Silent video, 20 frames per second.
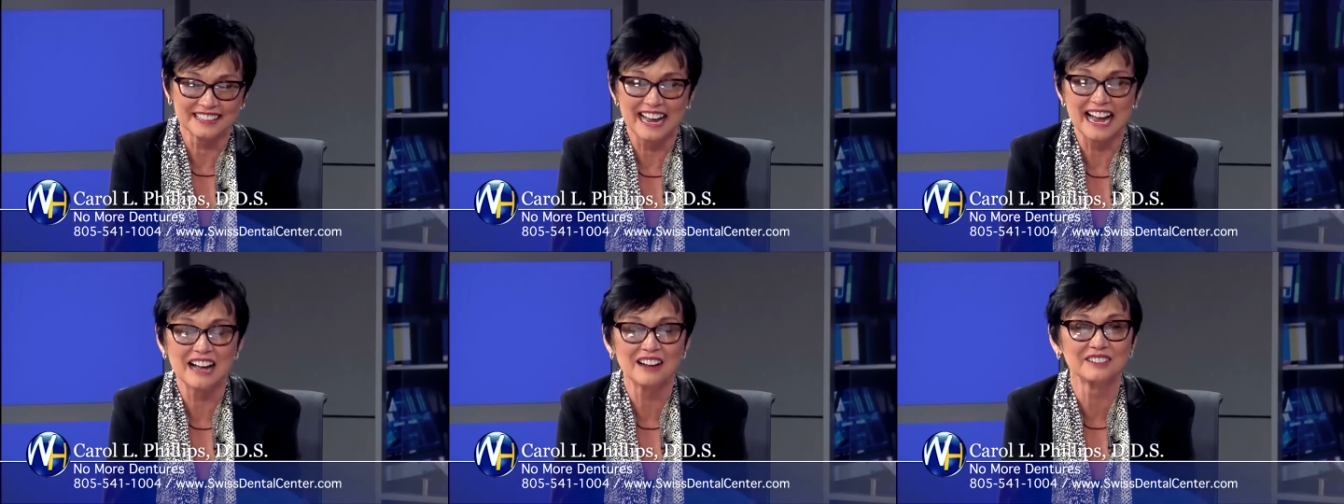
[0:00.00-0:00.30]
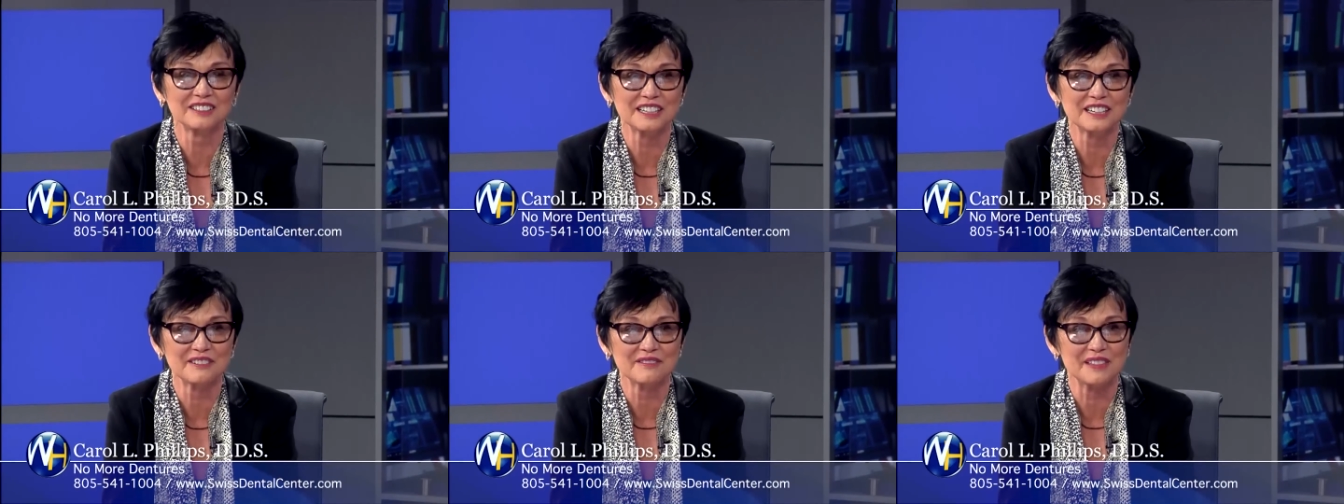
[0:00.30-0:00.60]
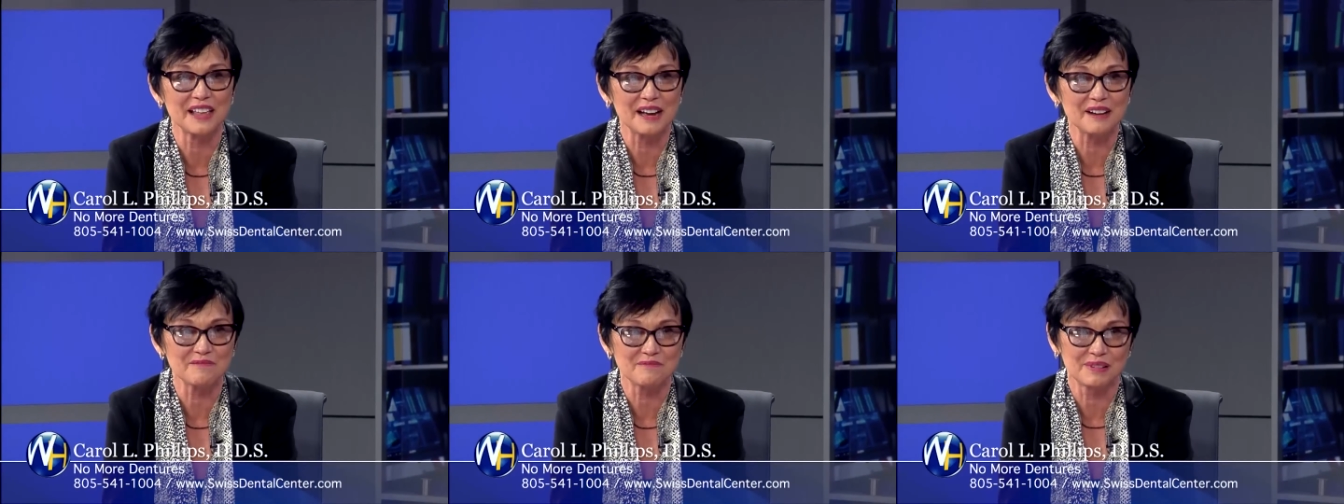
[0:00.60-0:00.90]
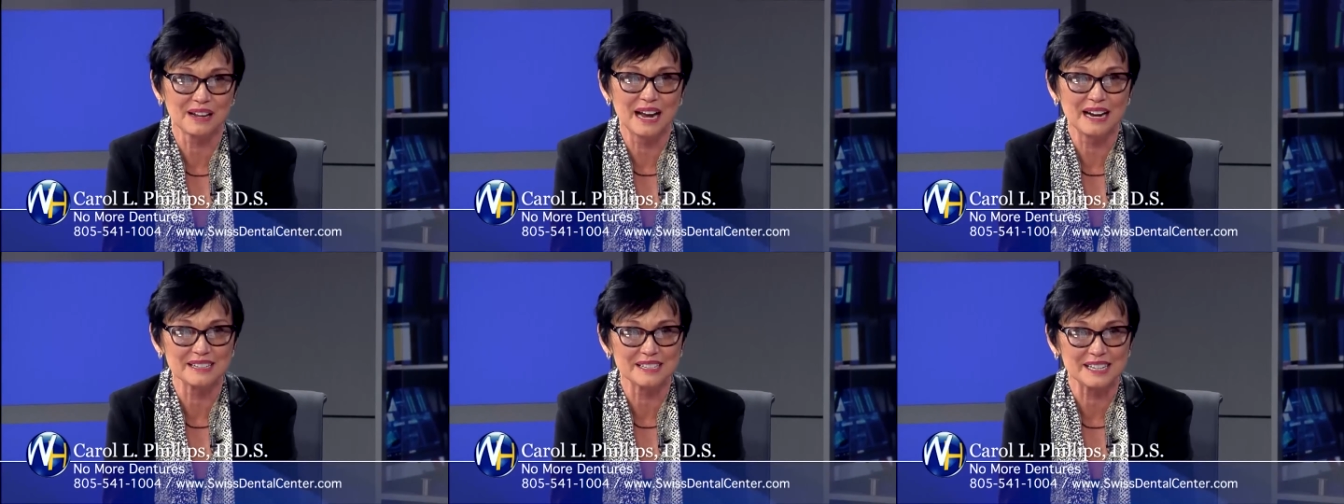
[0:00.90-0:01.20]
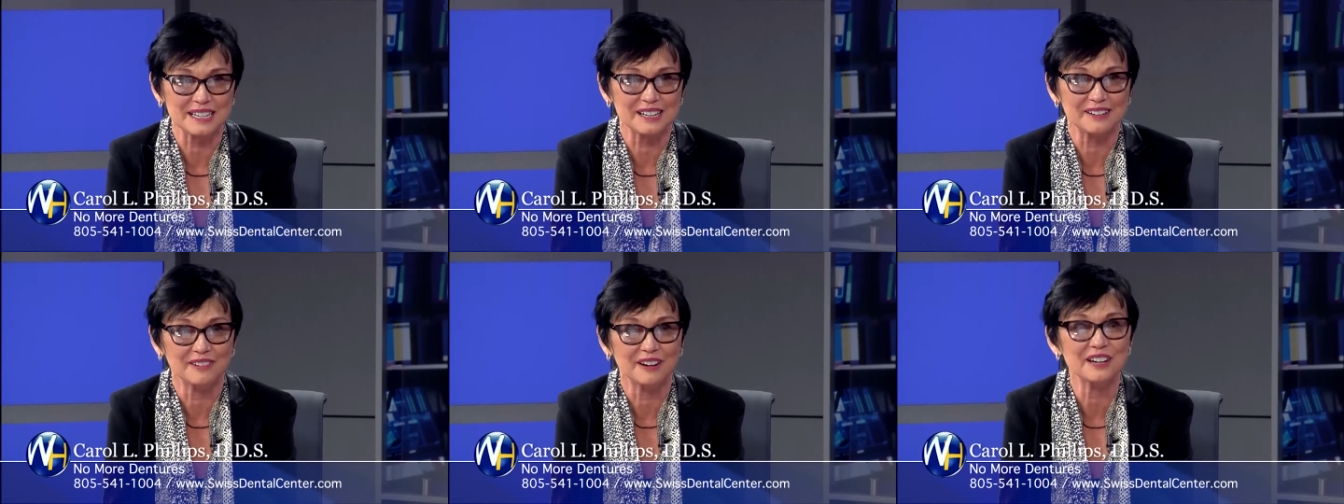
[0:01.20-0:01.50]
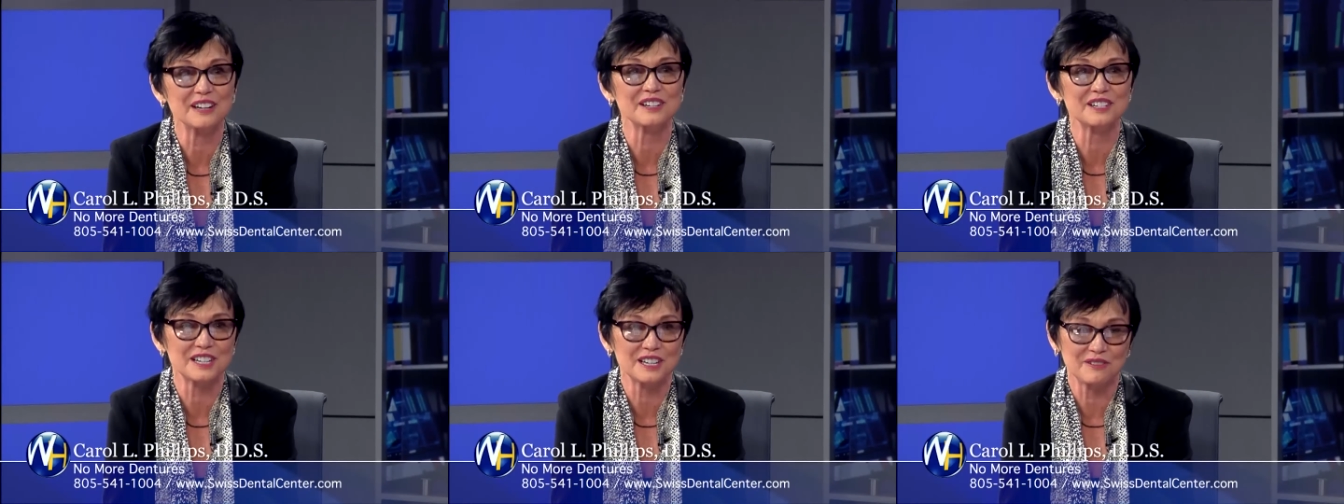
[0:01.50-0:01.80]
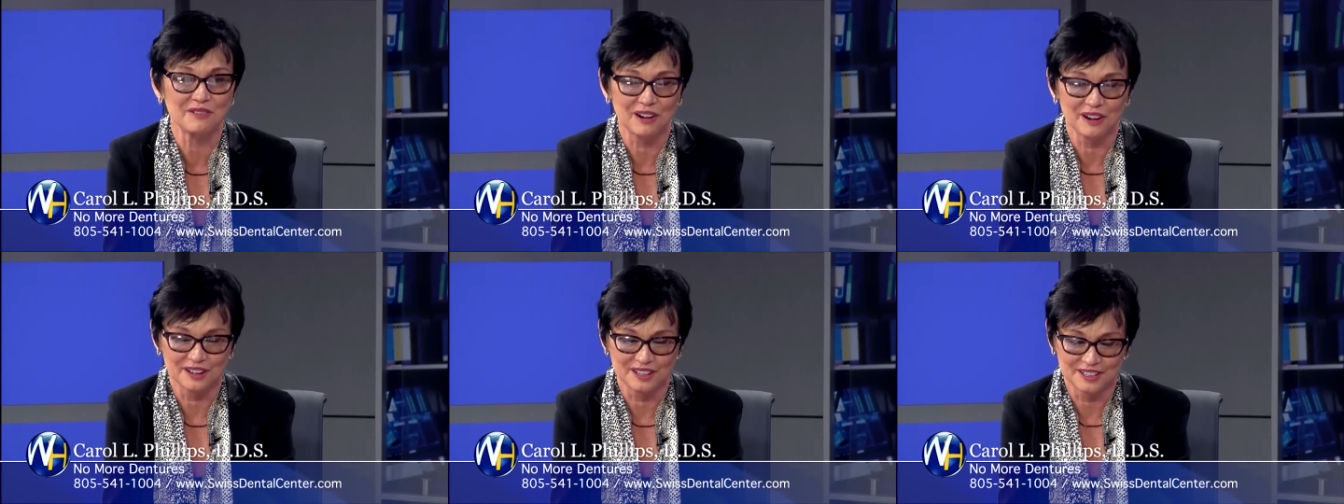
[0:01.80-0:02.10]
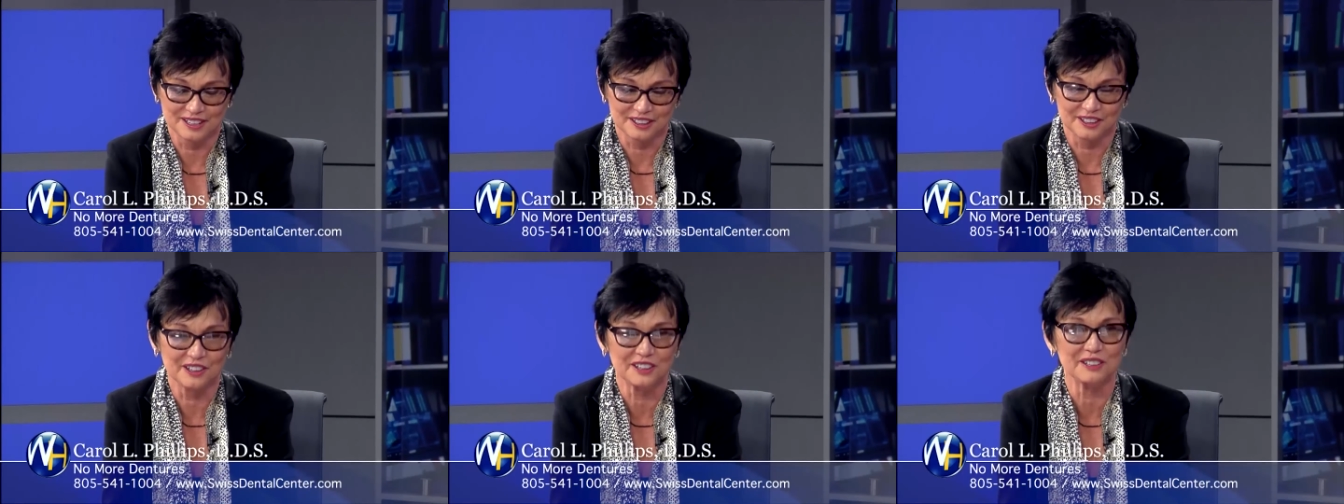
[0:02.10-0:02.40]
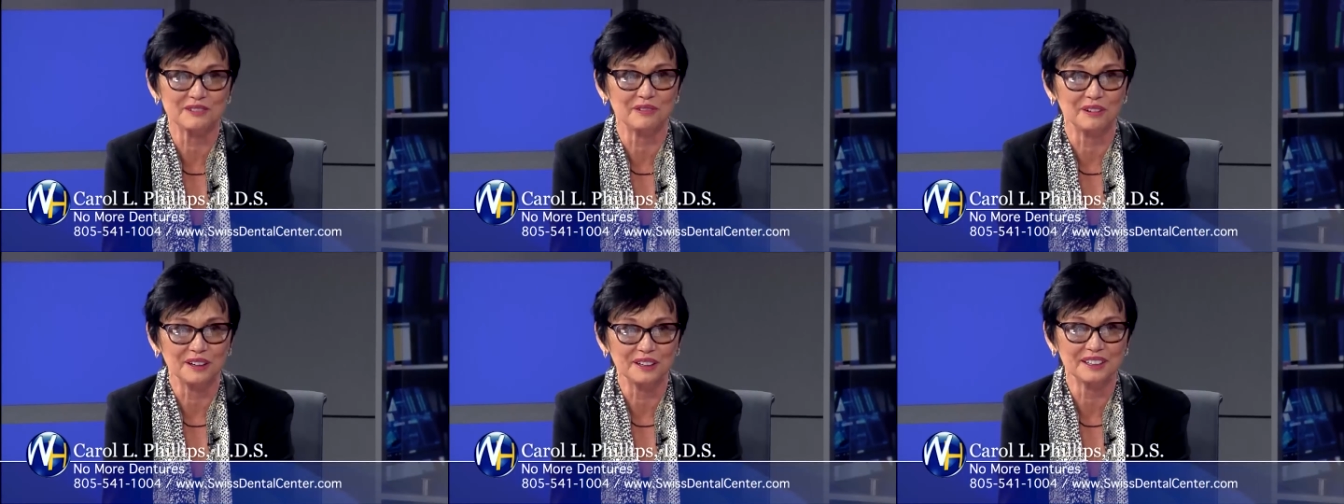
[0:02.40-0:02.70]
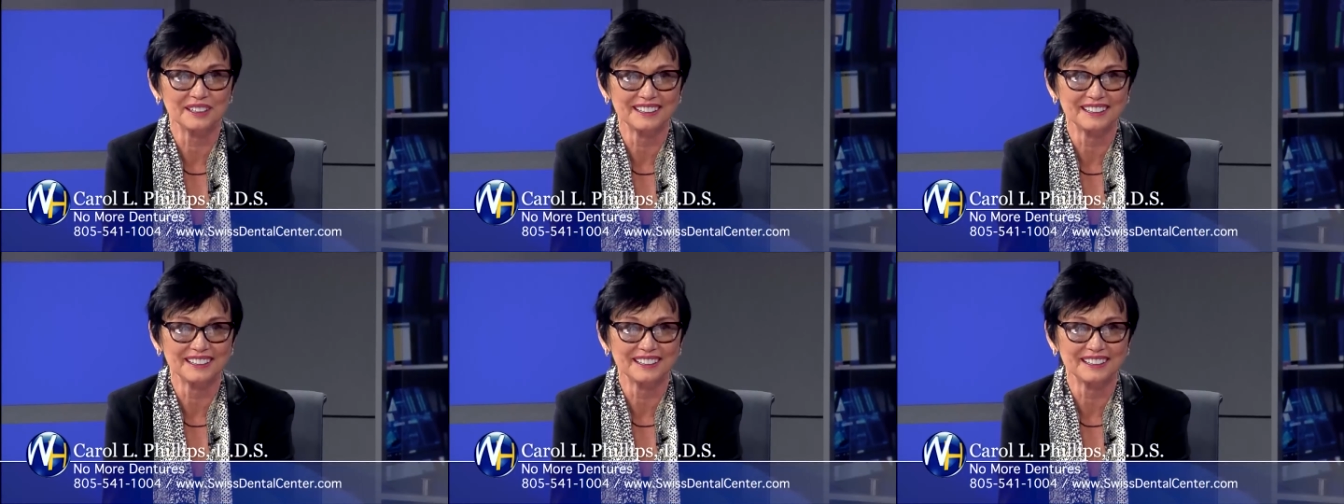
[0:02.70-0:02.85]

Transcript: outlived that plastic one, and she wanted the good one.